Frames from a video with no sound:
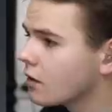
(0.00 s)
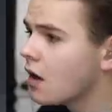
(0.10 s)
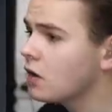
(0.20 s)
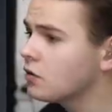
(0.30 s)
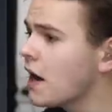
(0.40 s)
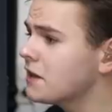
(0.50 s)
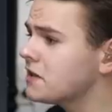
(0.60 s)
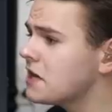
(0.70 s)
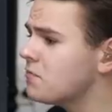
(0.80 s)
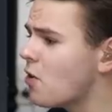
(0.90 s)

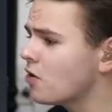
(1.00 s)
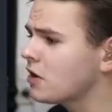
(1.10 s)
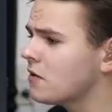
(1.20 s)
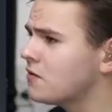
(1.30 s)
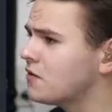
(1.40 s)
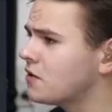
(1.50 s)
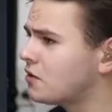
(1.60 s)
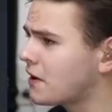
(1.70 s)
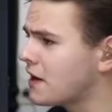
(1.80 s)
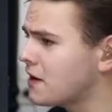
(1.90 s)
Alrighty, welcome to the
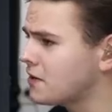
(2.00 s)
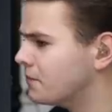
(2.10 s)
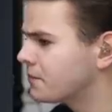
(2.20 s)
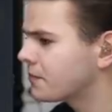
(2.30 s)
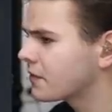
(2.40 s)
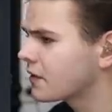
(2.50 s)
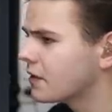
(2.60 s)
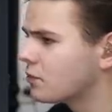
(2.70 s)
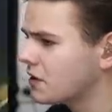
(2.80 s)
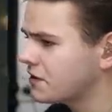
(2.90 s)
Grand
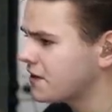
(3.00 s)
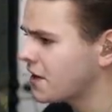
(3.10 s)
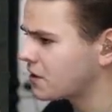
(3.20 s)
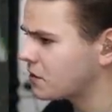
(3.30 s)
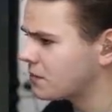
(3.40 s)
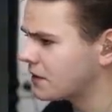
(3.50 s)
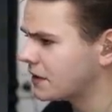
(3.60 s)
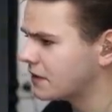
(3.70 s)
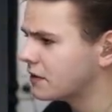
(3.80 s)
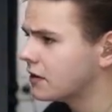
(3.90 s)
Hotel. Where's the
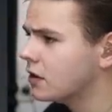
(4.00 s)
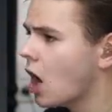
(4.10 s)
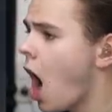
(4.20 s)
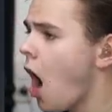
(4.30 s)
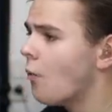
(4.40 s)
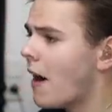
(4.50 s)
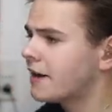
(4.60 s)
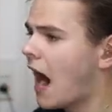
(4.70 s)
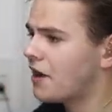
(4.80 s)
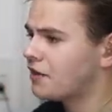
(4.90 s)
aeroplane? Oh my
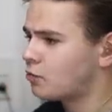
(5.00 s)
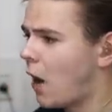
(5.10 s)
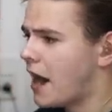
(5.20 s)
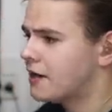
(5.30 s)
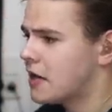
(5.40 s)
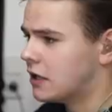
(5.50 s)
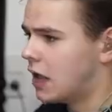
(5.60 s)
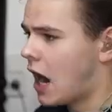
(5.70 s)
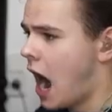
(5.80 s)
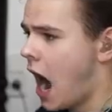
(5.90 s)
god, it's right here.
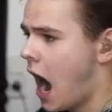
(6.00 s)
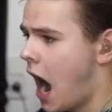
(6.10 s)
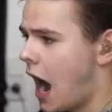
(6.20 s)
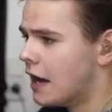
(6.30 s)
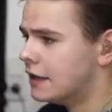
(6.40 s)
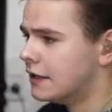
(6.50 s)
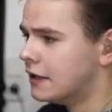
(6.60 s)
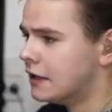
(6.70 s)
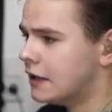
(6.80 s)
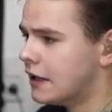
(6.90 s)
Ah!
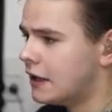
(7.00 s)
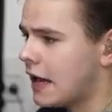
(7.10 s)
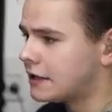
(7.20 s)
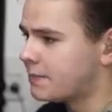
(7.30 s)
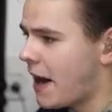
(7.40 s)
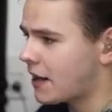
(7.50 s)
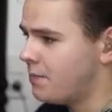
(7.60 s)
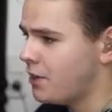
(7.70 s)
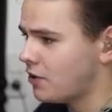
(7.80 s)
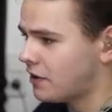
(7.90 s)
It's my
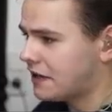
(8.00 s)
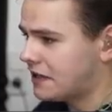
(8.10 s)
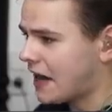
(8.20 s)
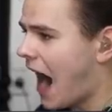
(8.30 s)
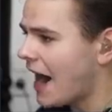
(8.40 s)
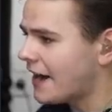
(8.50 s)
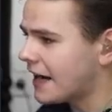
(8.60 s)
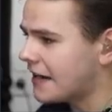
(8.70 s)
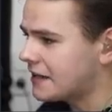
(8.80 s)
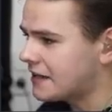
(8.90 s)
computer is dying
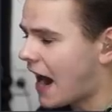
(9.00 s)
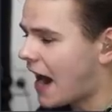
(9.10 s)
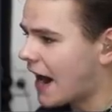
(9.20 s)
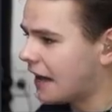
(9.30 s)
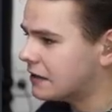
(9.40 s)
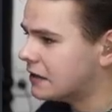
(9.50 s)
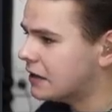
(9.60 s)
inside.